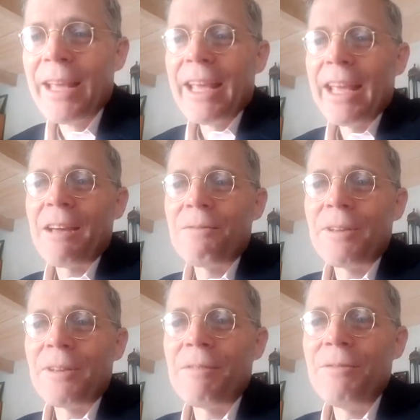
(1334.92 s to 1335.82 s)
if
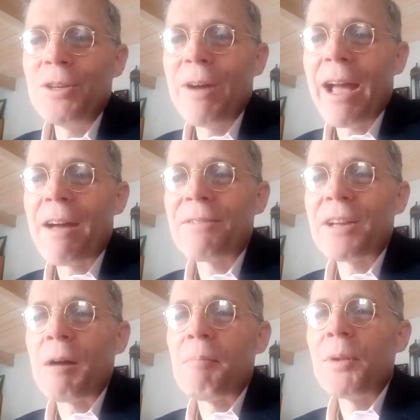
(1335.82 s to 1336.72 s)
if you have
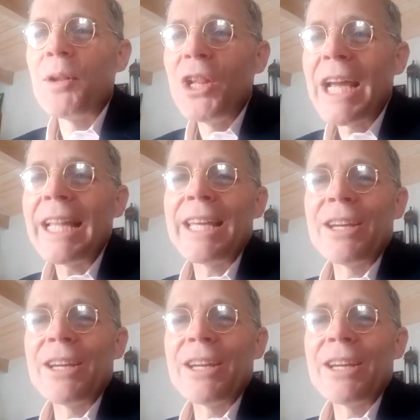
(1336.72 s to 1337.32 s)
completely